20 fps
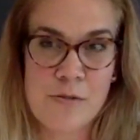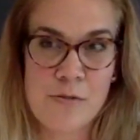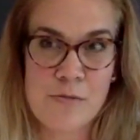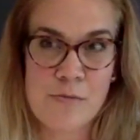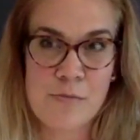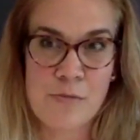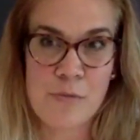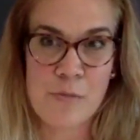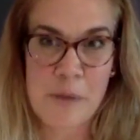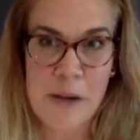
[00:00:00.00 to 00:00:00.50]

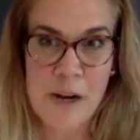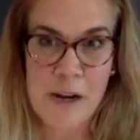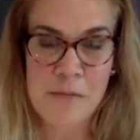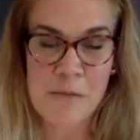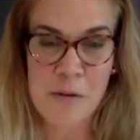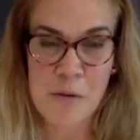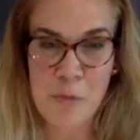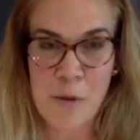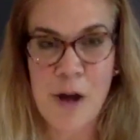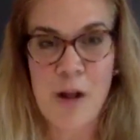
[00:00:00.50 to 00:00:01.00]
prepared
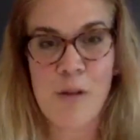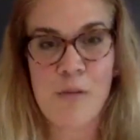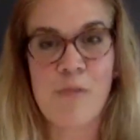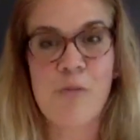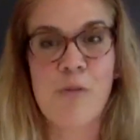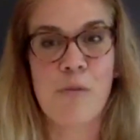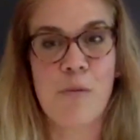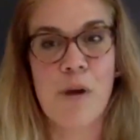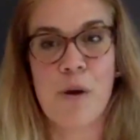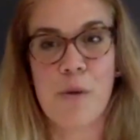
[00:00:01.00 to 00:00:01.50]
me well
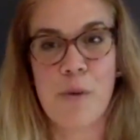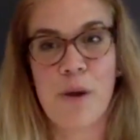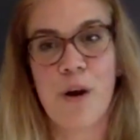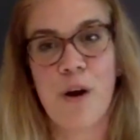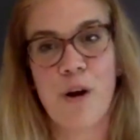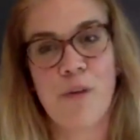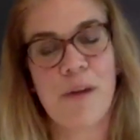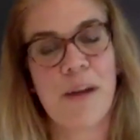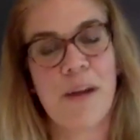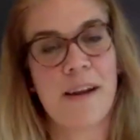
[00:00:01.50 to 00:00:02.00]
for where we
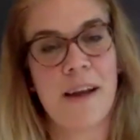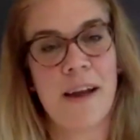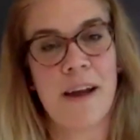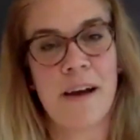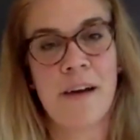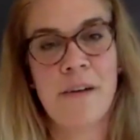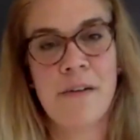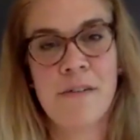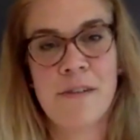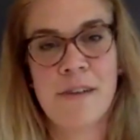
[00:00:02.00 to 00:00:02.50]
are right
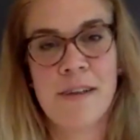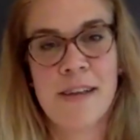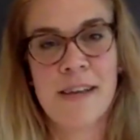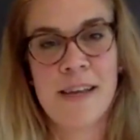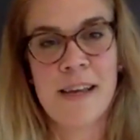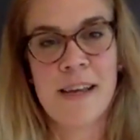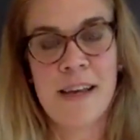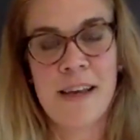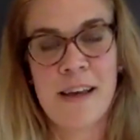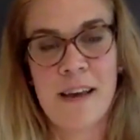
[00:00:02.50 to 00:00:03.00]
now.
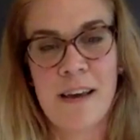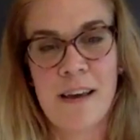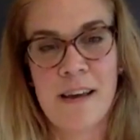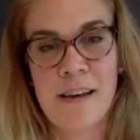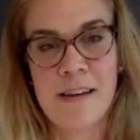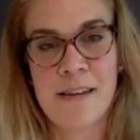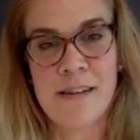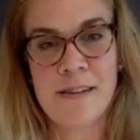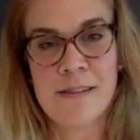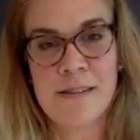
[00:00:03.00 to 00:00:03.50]

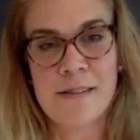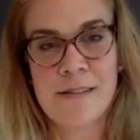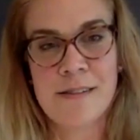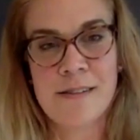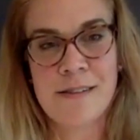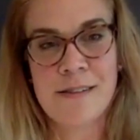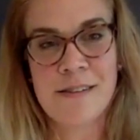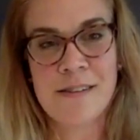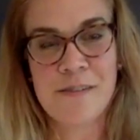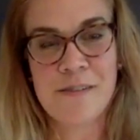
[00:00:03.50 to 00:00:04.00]
And
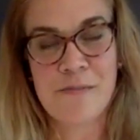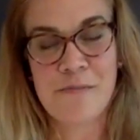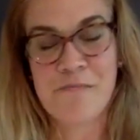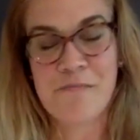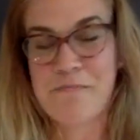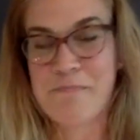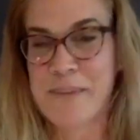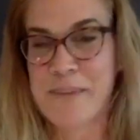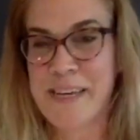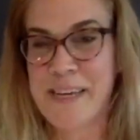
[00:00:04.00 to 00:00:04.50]

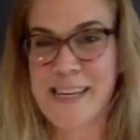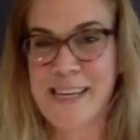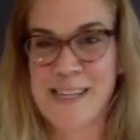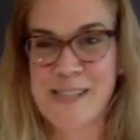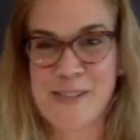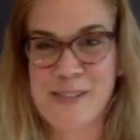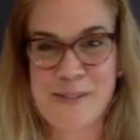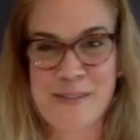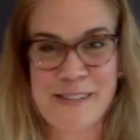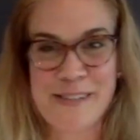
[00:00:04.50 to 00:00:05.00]
my
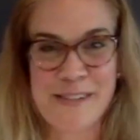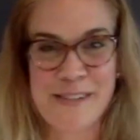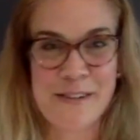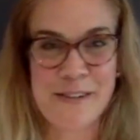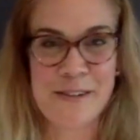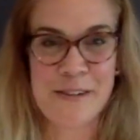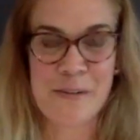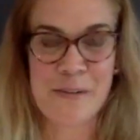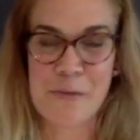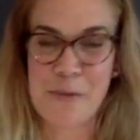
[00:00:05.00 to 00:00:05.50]
kids are
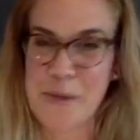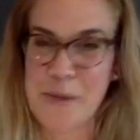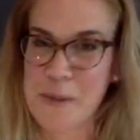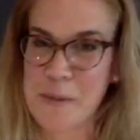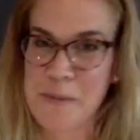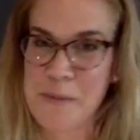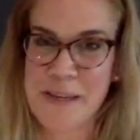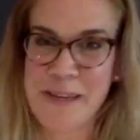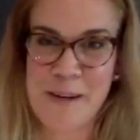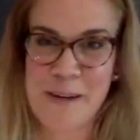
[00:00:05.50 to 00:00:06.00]
little and we're
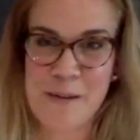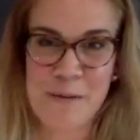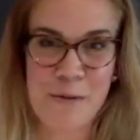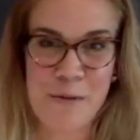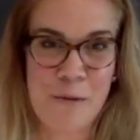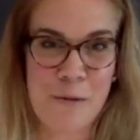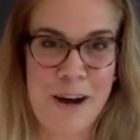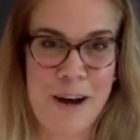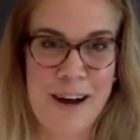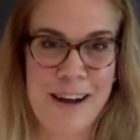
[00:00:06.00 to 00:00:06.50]
gonna be here for
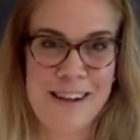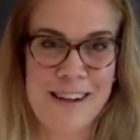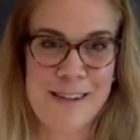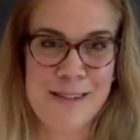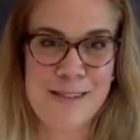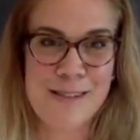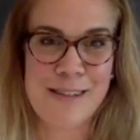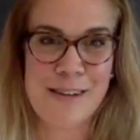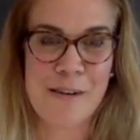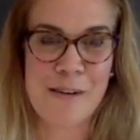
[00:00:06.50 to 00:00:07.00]
a while,
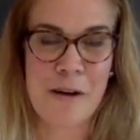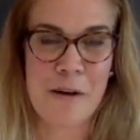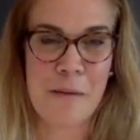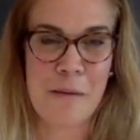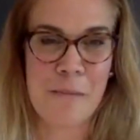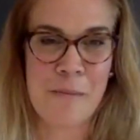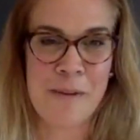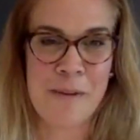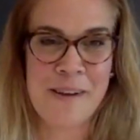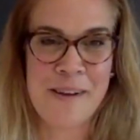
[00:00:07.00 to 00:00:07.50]
so
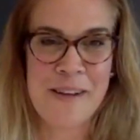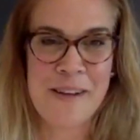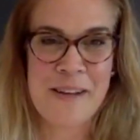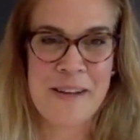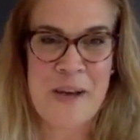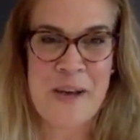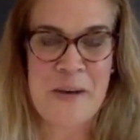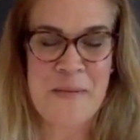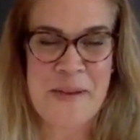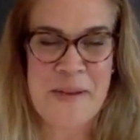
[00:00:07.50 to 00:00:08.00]
I'm
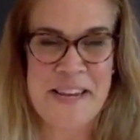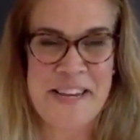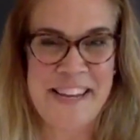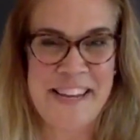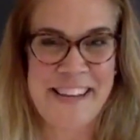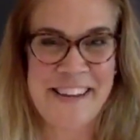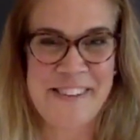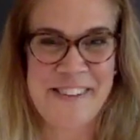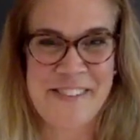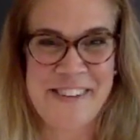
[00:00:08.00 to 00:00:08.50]
in
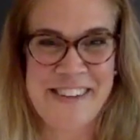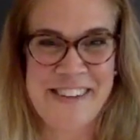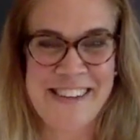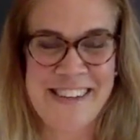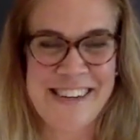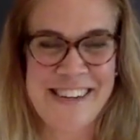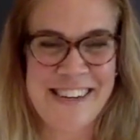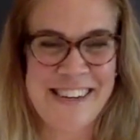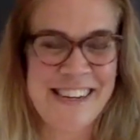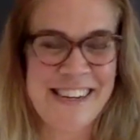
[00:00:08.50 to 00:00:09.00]
it, we're
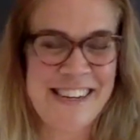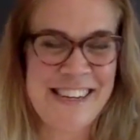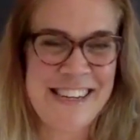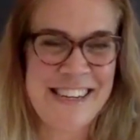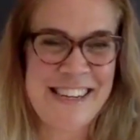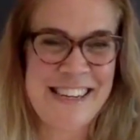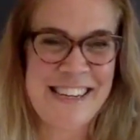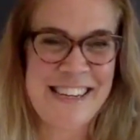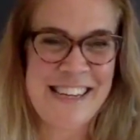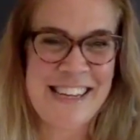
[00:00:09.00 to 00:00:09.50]
here.
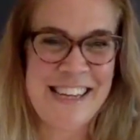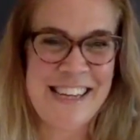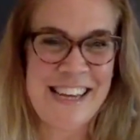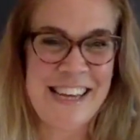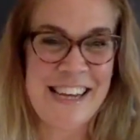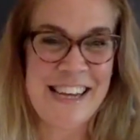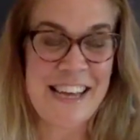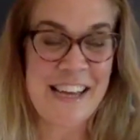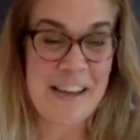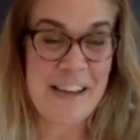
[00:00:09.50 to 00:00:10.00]

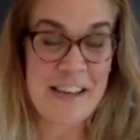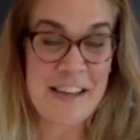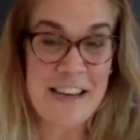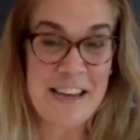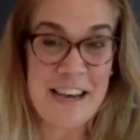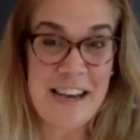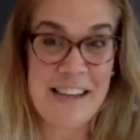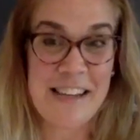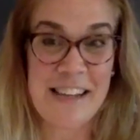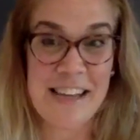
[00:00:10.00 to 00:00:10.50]
And
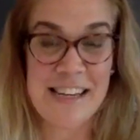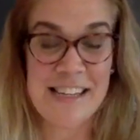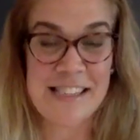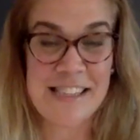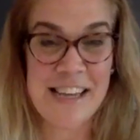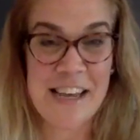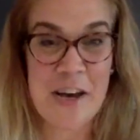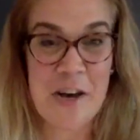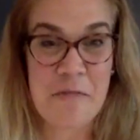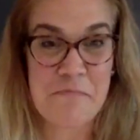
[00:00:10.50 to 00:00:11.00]
I'd like
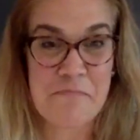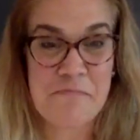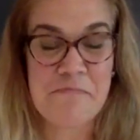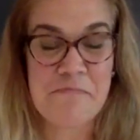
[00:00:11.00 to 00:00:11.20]
to help.